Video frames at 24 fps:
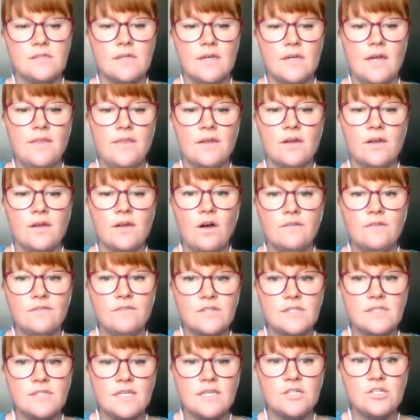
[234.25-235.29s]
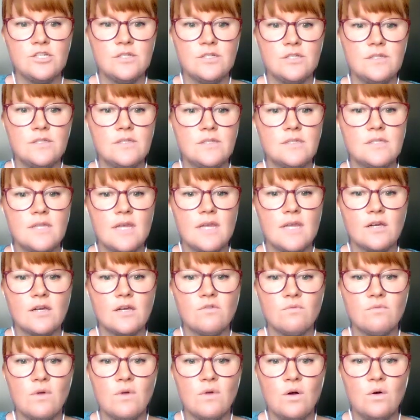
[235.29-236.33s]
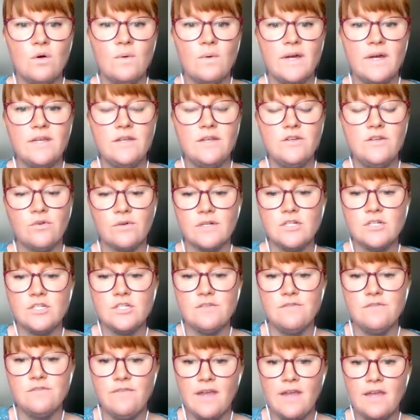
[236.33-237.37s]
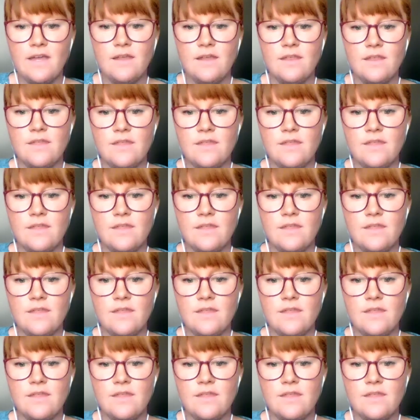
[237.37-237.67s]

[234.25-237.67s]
and the conversations that grow and nourish faith,